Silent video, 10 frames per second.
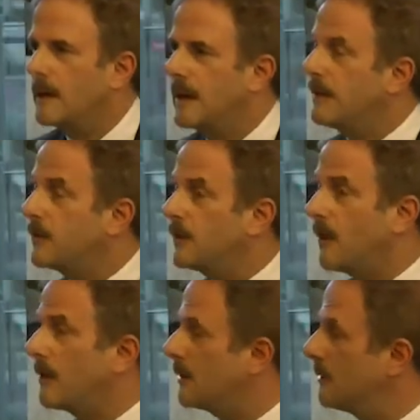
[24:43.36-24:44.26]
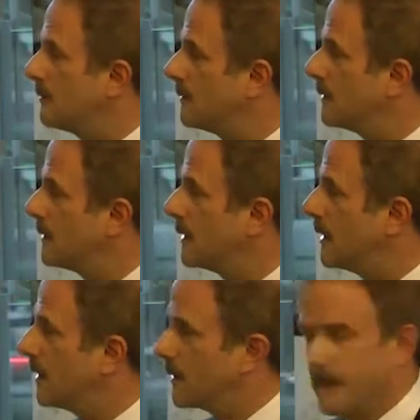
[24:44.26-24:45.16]
Even though
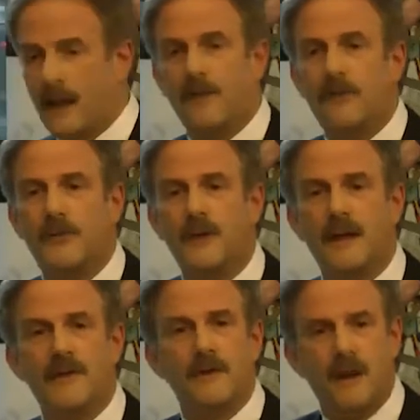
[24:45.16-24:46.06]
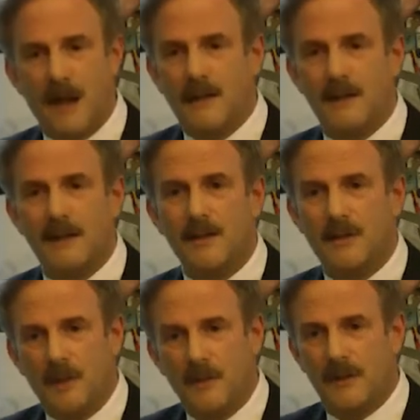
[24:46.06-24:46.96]
the Alfred is 19
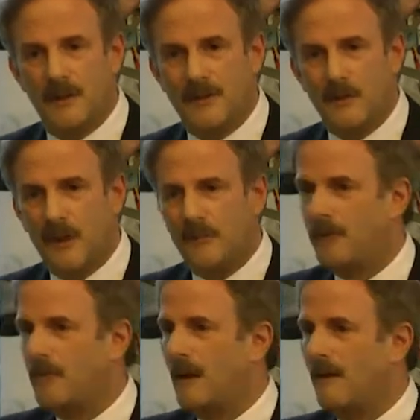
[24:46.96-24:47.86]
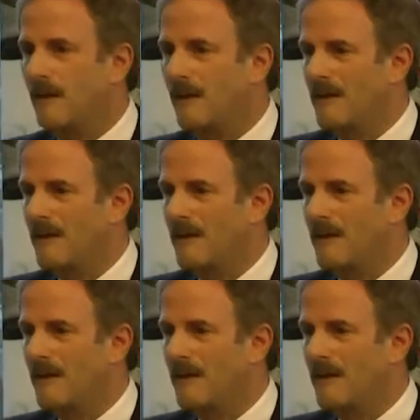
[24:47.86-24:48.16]
kilometres away from our